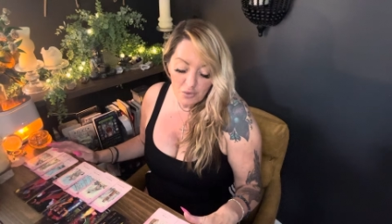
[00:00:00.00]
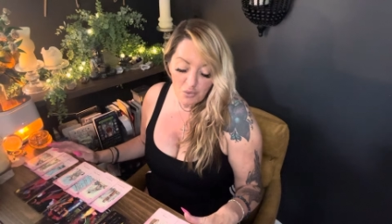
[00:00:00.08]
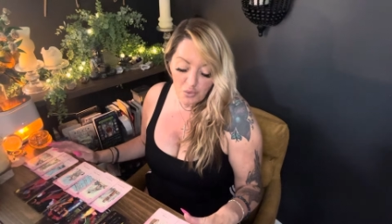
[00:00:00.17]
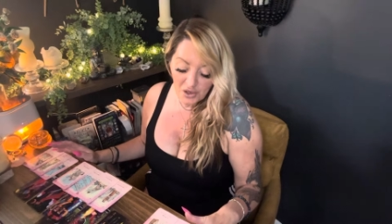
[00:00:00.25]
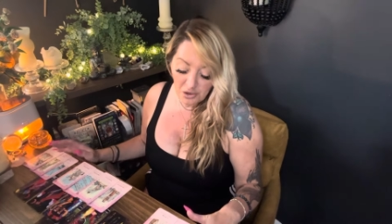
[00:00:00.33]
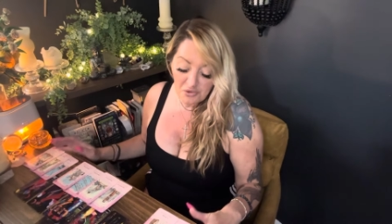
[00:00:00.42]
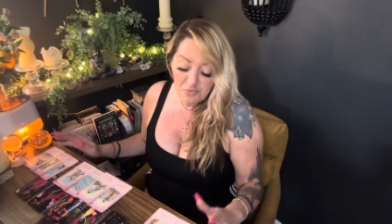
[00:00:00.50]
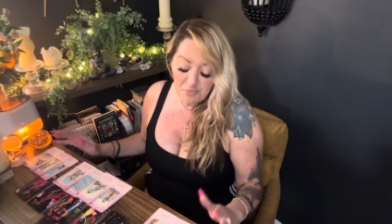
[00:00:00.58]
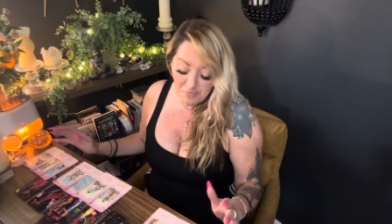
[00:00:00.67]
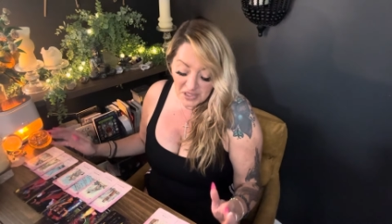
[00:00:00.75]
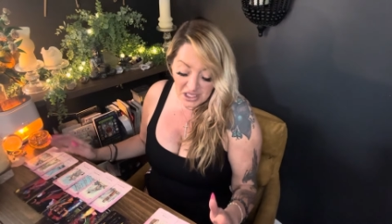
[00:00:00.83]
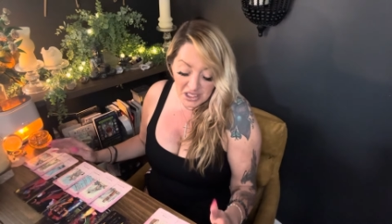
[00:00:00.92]
will
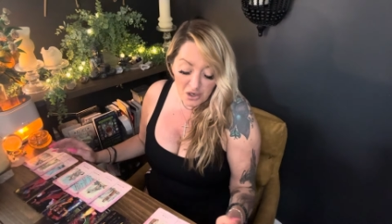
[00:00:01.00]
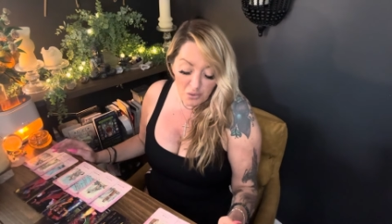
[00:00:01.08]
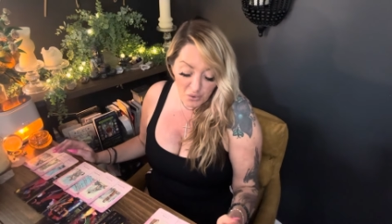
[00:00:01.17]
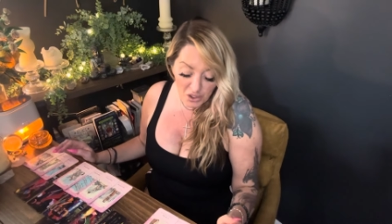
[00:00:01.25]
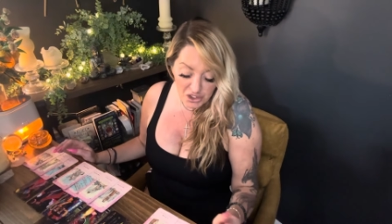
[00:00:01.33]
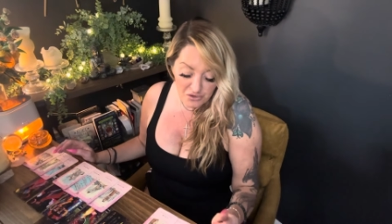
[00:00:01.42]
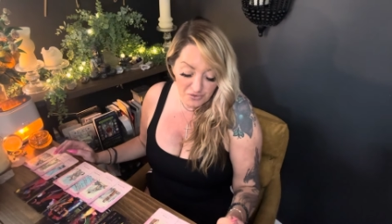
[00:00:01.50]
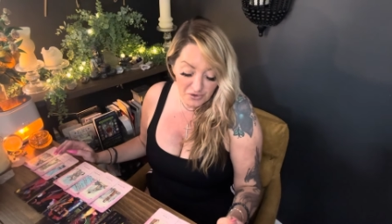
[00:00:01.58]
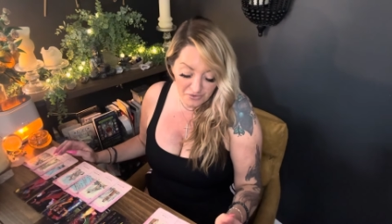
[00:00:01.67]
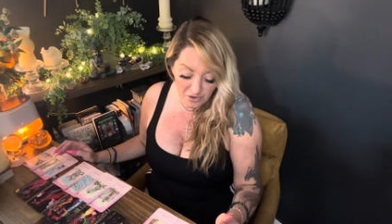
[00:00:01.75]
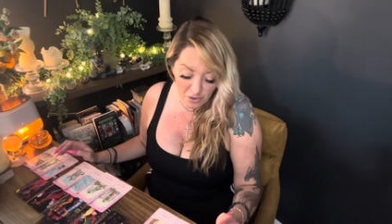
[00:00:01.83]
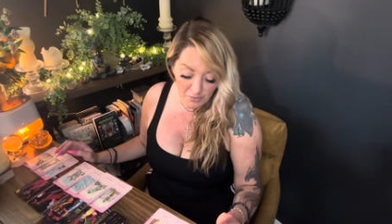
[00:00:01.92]
be wish
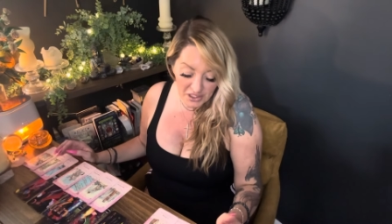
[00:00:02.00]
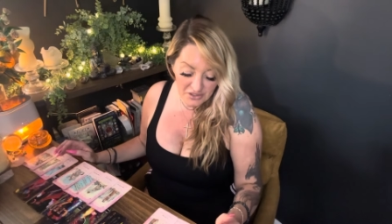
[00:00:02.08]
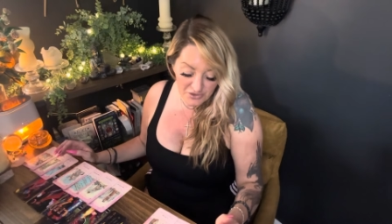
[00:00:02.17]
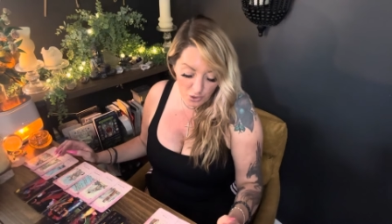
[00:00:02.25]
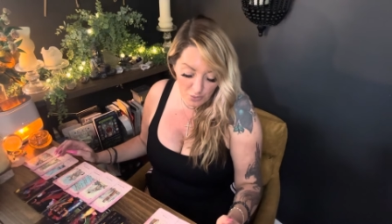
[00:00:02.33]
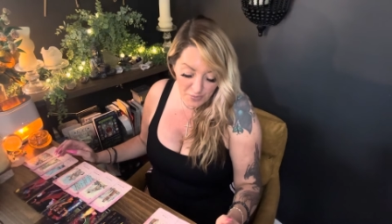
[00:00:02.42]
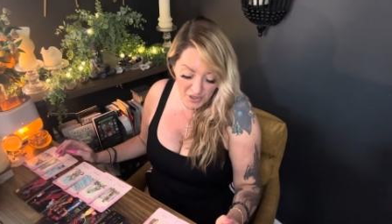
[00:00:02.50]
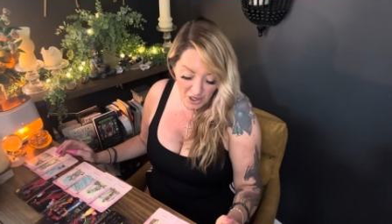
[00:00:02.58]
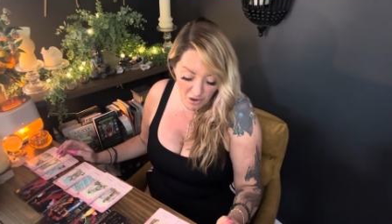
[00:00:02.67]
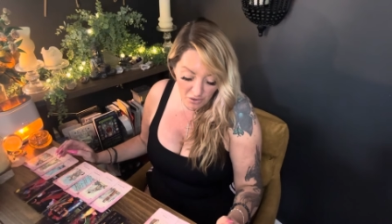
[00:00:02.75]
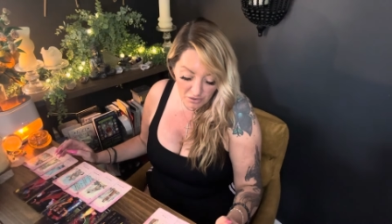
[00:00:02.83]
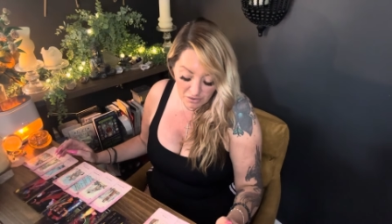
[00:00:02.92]
fulfillment,
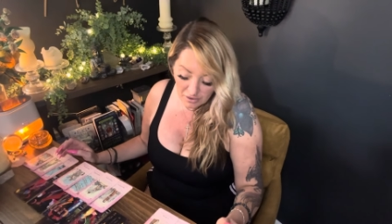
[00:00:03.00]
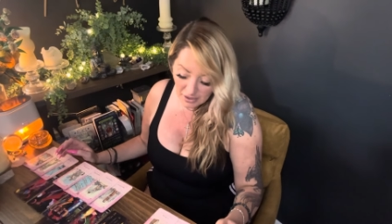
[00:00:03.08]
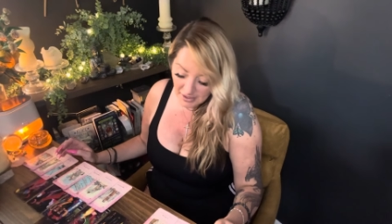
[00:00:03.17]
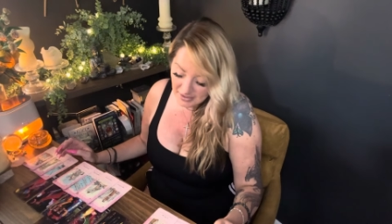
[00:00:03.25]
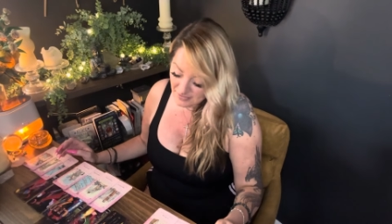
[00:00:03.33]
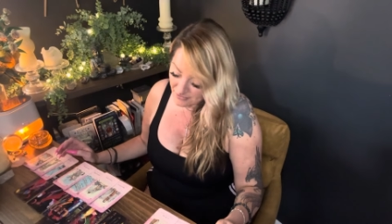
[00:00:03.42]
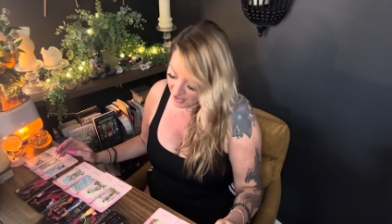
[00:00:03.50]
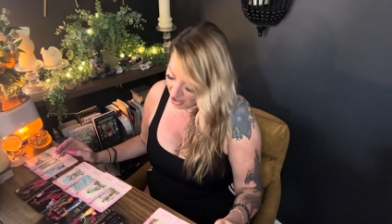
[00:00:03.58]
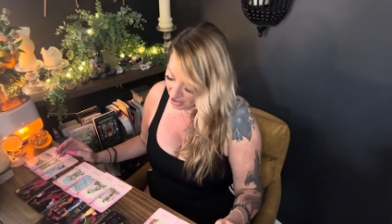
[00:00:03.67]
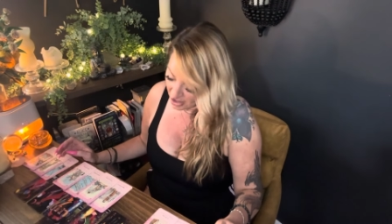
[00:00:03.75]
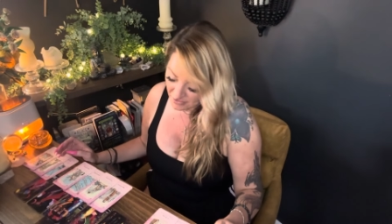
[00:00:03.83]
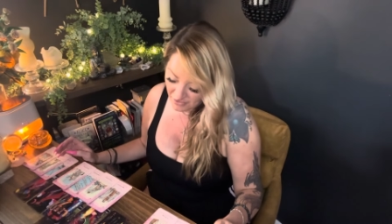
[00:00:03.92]
Scorpio. It's
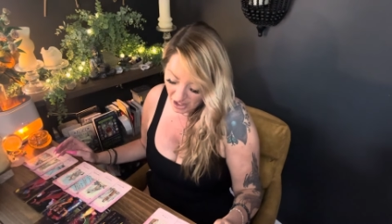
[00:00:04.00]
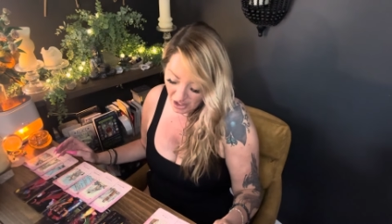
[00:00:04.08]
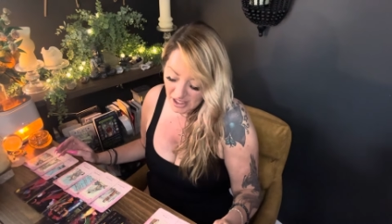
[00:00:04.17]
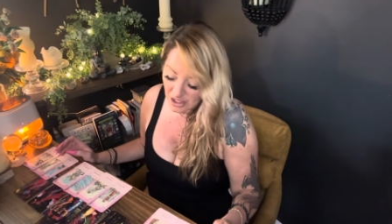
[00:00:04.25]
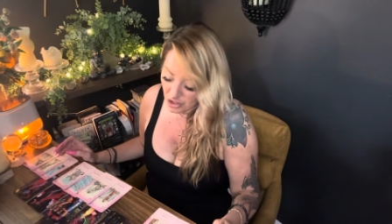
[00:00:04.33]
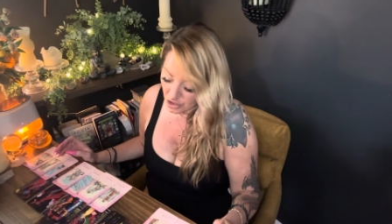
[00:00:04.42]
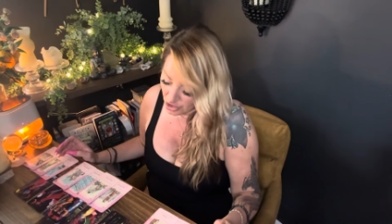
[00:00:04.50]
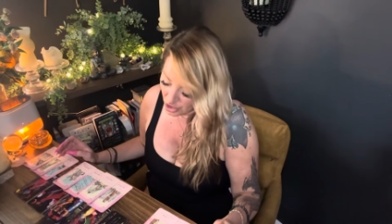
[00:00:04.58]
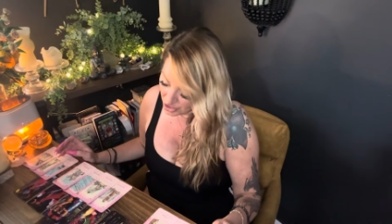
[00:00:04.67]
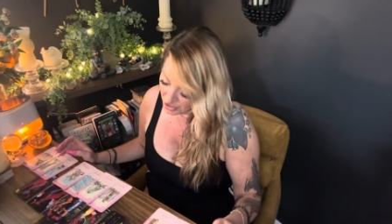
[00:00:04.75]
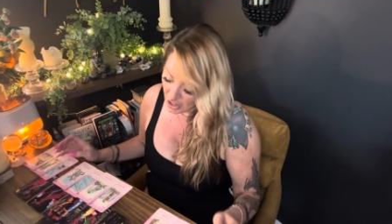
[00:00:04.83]
very, very good,